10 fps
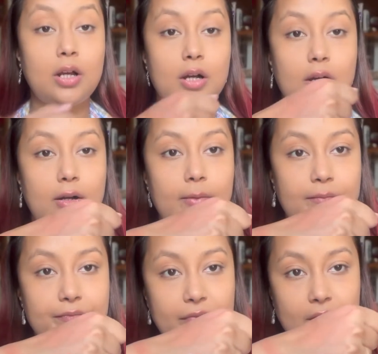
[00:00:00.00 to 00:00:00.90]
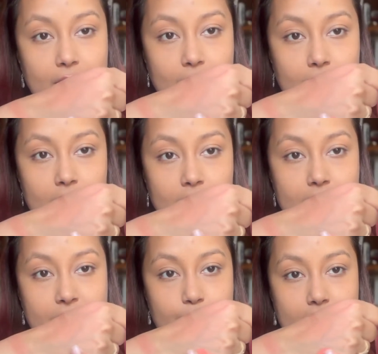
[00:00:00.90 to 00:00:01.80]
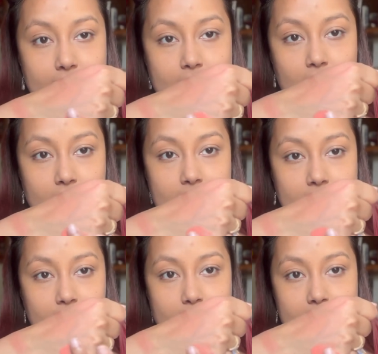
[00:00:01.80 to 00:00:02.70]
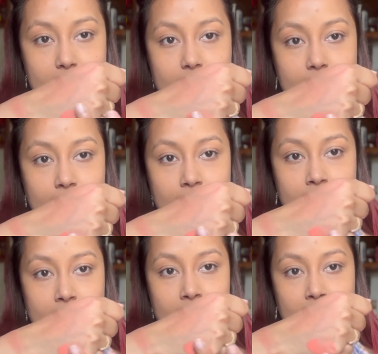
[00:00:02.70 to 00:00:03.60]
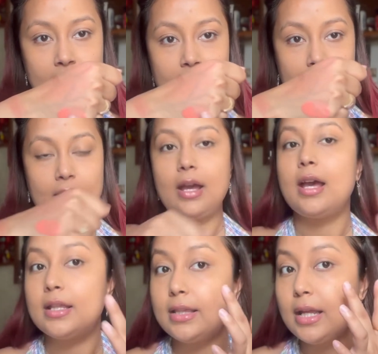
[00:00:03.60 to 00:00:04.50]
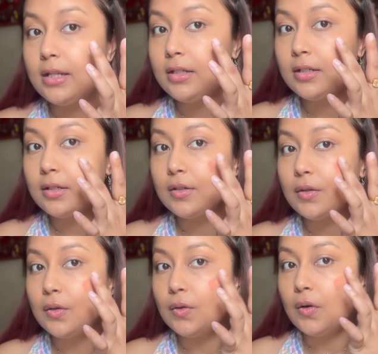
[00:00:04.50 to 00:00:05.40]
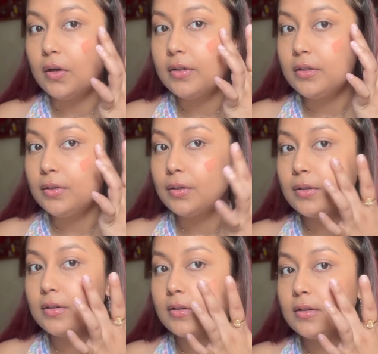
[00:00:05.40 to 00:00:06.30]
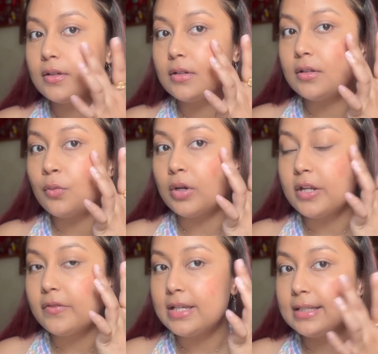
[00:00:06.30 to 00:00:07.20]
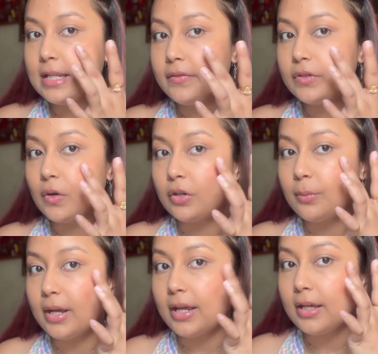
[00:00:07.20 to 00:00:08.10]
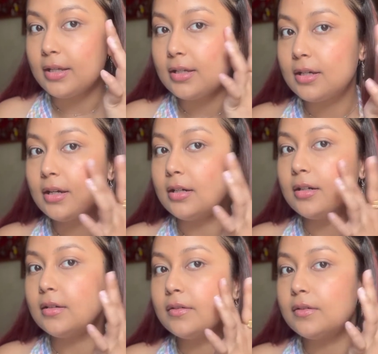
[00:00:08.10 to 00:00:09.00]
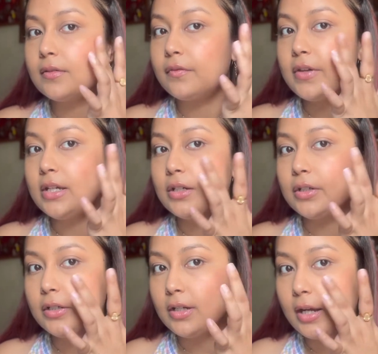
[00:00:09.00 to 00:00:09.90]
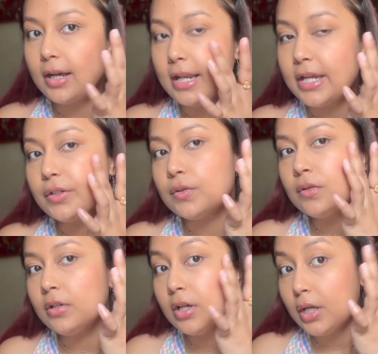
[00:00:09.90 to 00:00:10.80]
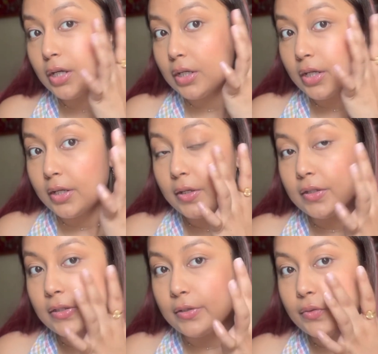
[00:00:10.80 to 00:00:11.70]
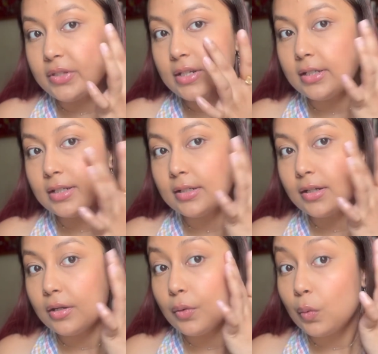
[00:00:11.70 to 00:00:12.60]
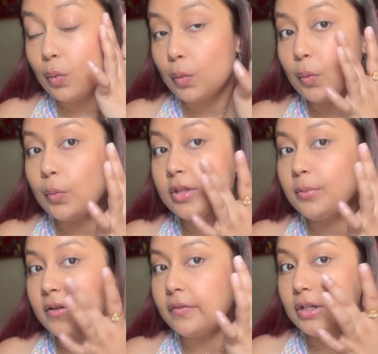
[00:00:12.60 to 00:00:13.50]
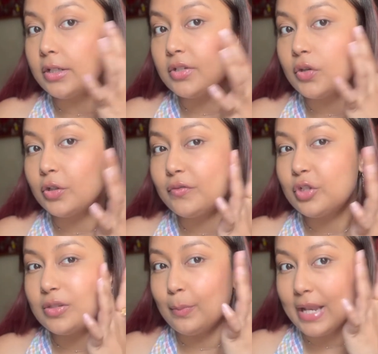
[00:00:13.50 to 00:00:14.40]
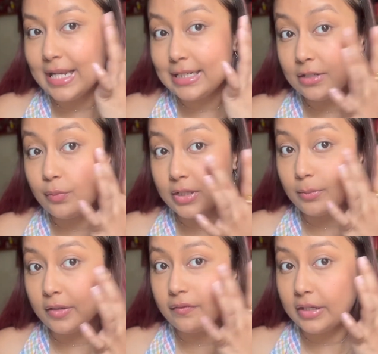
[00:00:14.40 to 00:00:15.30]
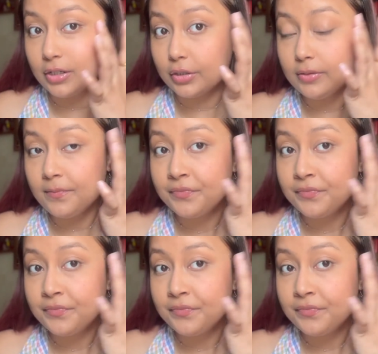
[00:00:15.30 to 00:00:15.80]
you know, spread it out a little bit, and then go on whatever is left on my finger. I like to use it with my finger, sort of just blend it with my finger.